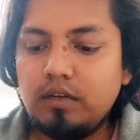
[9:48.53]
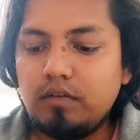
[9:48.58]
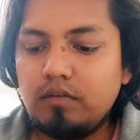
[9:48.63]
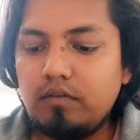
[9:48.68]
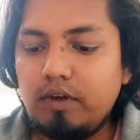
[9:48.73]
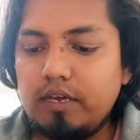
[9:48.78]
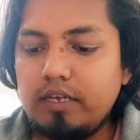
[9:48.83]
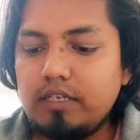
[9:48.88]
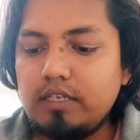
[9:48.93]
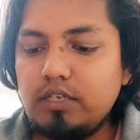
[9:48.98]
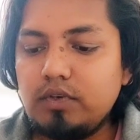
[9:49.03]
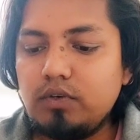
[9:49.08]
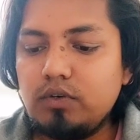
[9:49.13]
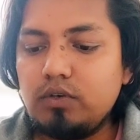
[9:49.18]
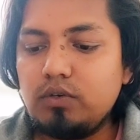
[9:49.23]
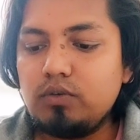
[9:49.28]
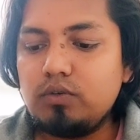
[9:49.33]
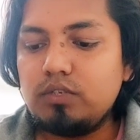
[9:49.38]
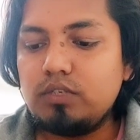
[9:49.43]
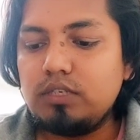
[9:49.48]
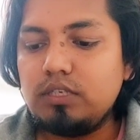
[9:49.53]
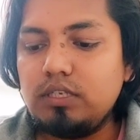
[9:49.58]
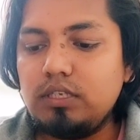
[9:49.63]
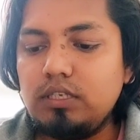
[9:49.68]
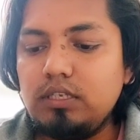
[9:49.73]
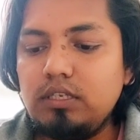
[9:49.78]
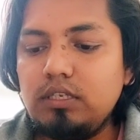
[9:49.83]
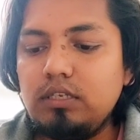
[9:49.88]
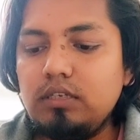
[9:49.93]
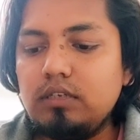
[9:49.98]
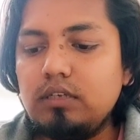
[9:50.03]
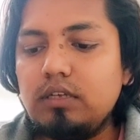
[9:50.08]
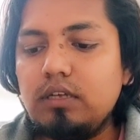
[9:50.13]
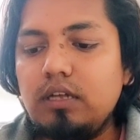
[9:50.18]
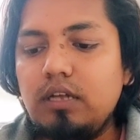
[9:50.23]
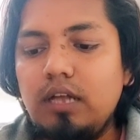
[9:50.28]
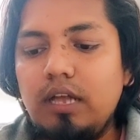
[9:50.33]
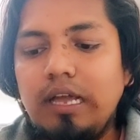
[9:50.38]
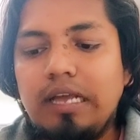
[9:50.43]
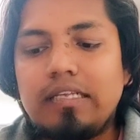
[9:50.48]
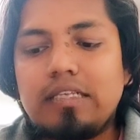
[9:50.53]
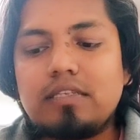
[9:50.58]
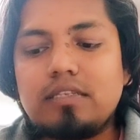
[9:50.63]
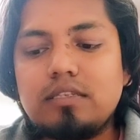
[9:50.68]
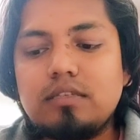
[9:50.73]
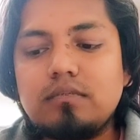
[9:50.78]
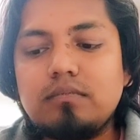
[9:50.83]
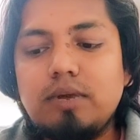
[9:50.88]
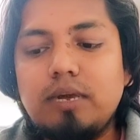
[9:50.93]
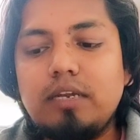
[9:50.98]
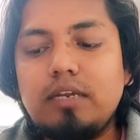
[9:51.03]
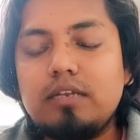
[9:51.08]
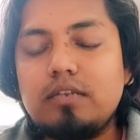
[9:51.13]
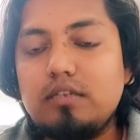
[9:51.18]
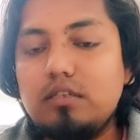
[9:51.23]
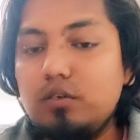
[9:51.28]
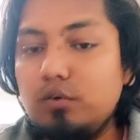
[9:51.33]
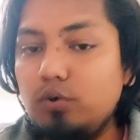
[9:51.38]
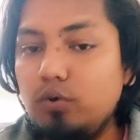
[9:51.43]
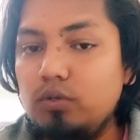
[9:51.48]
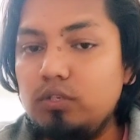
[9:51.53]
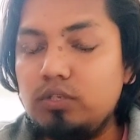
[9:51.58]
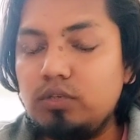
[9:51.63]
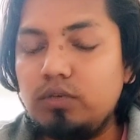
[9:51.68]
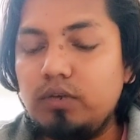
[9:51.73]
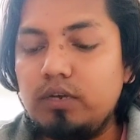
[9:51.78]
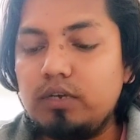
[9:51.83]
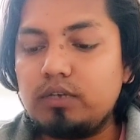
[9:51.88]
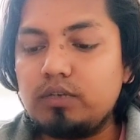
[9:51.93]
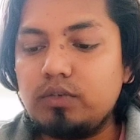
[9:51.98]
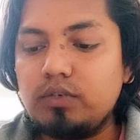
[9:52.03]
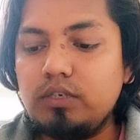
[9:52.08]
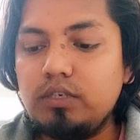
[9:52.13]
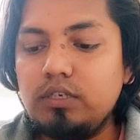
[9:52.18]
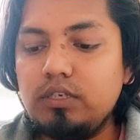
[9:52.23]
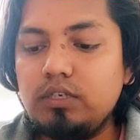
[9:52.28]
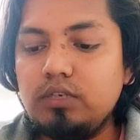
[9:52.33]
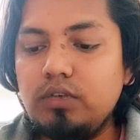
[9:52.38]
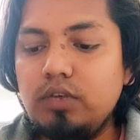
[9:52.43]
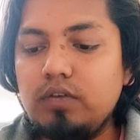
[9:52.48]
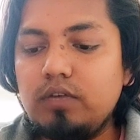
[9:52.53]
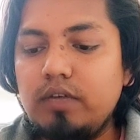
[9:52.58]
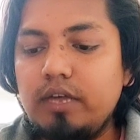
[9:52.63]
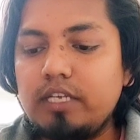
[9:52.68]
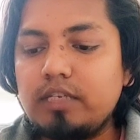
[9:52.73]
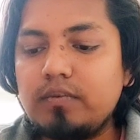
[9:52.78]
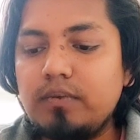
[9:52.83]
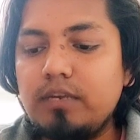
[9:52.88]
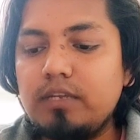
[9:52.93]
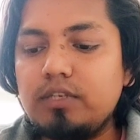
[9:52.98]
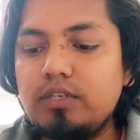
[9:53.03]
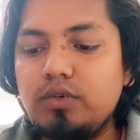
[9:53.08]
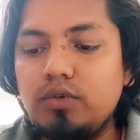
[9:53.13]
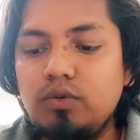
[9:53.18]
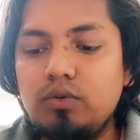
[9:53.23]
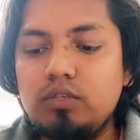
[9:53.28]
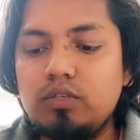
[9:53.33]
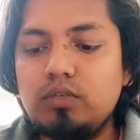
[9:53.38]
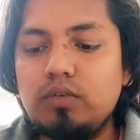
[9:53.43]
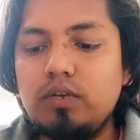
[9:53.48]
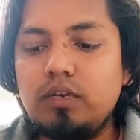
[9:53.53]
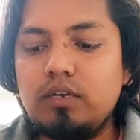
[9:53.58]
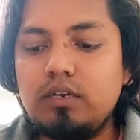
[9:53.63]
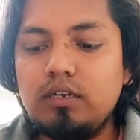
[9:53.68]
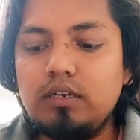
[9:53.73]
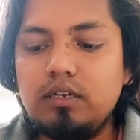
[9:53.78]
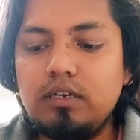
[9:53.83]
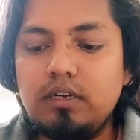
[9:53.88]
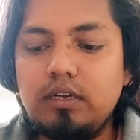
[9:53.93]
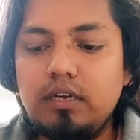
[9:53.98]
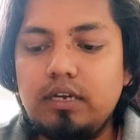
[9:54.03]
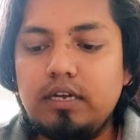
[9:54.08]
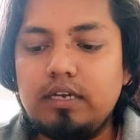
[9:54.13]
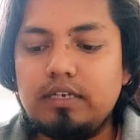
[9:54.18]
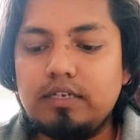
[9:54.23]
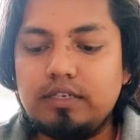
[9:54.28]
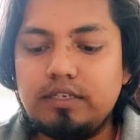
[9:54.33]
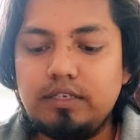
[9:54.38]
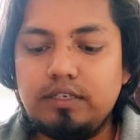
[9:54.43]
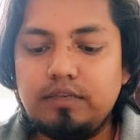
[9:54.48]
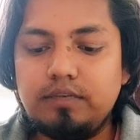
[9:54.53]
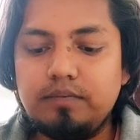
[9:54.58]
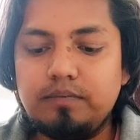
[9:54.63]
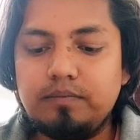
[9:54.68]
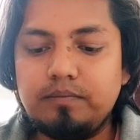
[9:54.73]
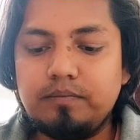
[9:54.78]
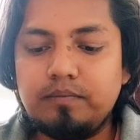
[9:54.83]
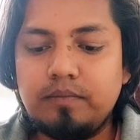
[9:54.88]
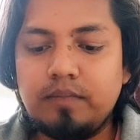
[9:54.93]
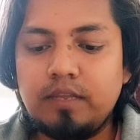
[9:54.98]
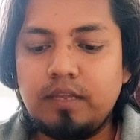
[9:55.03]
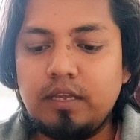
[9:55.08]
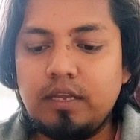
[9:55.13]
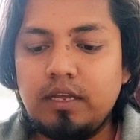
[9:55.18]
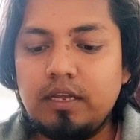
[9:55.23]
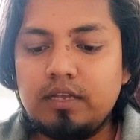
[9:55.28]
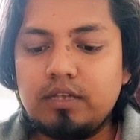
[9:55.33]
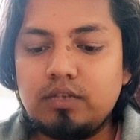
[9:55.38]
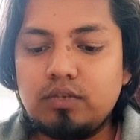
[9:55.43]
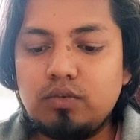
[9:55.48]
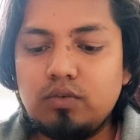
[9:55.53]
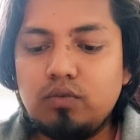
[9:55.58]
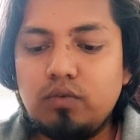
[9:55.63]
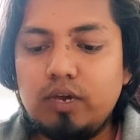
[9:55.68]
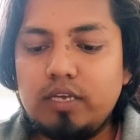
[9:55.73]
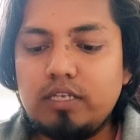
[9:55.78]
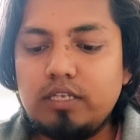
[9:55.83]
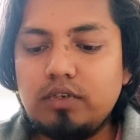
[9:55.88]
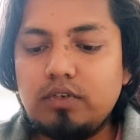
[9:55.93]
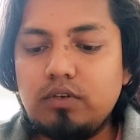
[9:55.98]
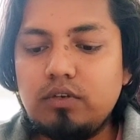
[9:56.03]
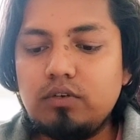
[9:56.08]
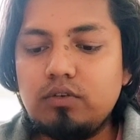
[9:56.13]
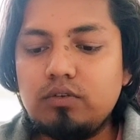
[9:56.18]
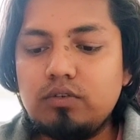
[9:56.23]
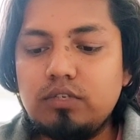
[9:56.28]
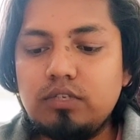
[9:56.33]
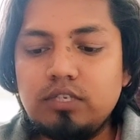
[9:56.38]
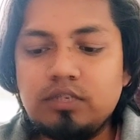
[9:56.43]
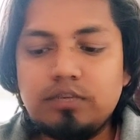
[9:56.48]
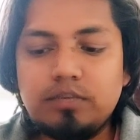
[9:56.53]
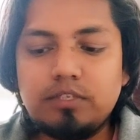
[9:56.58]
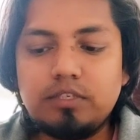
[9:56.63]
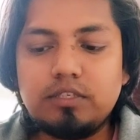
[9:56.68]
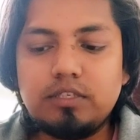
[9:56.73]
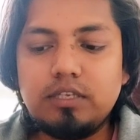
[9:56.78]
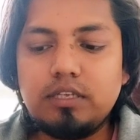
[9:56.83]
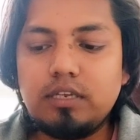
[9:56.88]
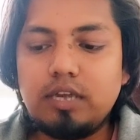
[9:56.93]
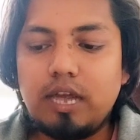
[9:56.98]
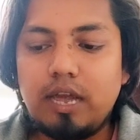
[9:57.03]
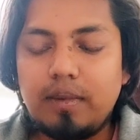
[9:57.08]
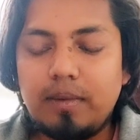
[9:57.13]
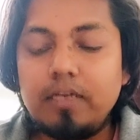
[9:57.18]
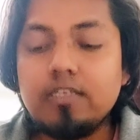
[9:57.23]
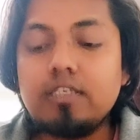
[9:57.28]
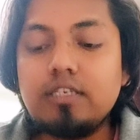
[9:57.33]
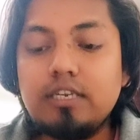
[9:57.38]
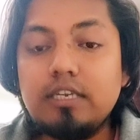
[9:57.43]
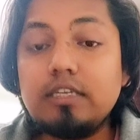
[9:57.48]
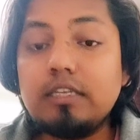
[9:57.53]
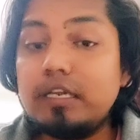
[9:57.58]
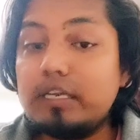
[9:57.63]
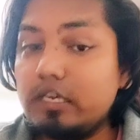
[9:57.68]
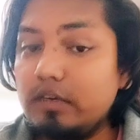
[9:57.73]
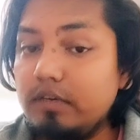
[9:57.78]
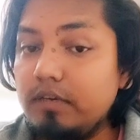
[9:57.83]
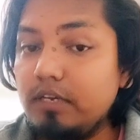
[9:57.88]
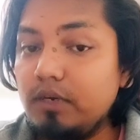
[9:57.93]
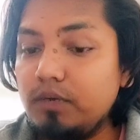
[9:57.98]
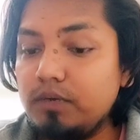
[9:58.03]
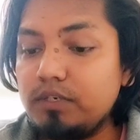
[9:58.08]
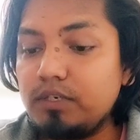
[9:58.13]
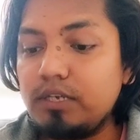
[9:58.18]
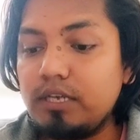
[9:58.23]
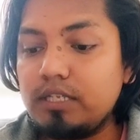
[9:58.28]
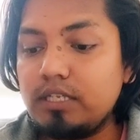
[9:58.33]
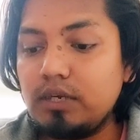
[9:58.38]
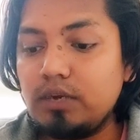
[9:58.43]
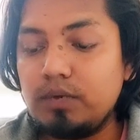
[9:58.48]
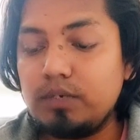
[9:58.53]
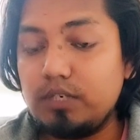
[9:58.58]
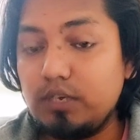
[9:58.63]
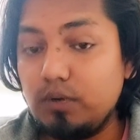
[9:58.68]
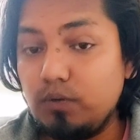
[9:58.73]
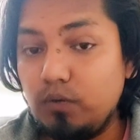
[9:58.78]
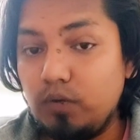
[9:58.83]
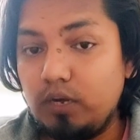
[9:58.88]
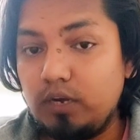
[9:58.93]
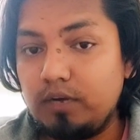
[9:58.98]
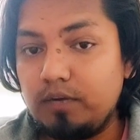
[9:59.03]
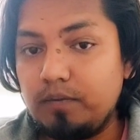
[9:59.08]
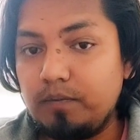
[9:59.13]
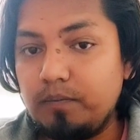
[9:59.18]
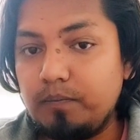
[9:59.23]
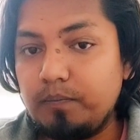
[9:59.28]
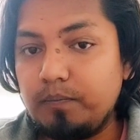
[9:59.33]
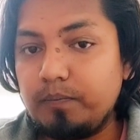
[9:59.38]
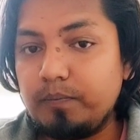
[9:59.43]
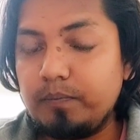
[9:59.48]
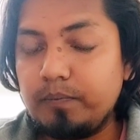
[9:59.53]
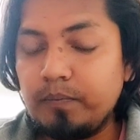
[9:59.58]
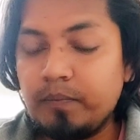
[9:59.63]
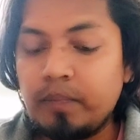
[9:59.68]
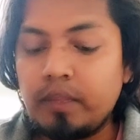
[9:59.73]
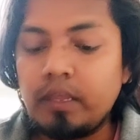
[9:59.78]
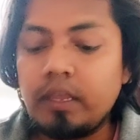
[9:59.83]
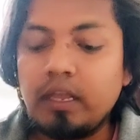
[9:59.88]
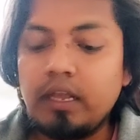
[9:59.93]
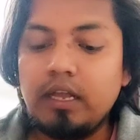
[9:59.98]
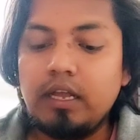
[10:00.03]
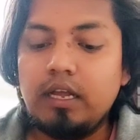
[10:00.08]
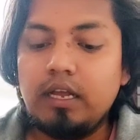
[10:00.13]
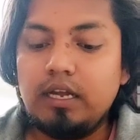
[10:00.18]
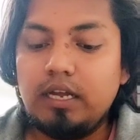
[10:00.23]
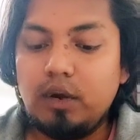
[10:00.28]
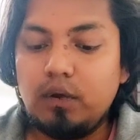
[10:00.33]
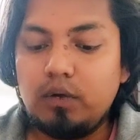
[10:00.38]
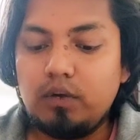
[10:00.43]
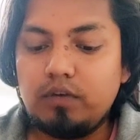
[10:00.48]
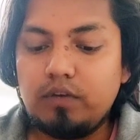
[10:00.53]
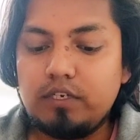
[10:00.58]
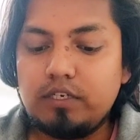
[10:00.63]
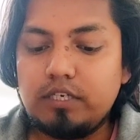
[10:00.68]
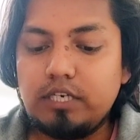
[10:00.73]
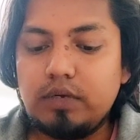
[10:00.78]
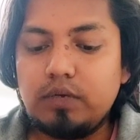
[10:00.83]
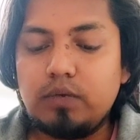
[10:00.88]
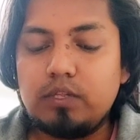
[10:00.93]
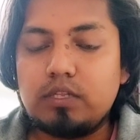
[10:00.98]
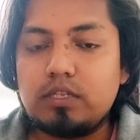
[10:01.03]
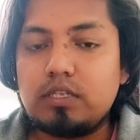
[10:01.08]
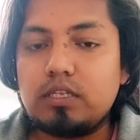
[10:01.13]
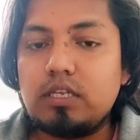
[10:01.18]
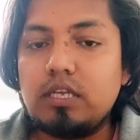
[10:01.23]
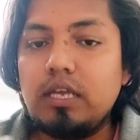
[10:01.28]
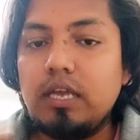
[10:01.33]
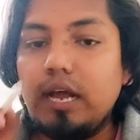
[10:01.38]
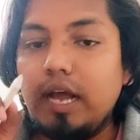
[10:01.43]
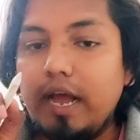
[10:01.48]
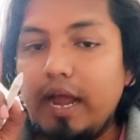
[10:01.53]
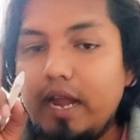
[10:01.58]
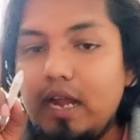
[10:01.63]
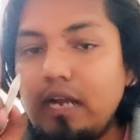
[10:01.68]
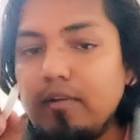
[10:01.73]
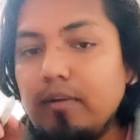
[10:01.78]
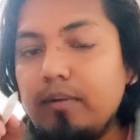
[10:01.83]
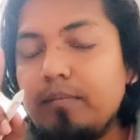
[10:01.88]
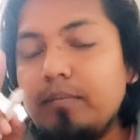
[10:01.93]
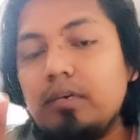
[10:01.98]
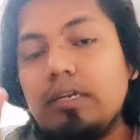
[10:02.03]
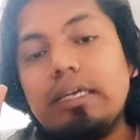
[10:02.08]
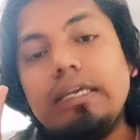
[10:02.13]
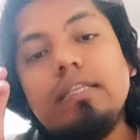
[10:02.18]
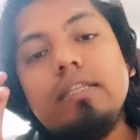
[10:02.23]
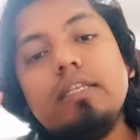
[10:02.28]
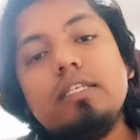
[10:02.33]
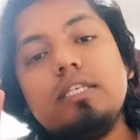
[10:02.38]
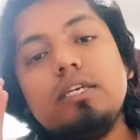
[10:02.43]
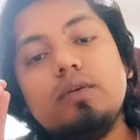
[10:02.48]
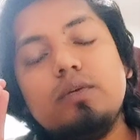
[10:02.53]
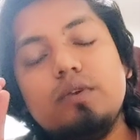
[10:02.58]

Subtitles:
Y is equal to C x minus C whole square. So here you have x minus C whole square and C. So y is equal to, see this much is there, I am considering the given equation as equation 1. Now differentiate once. And remember, in this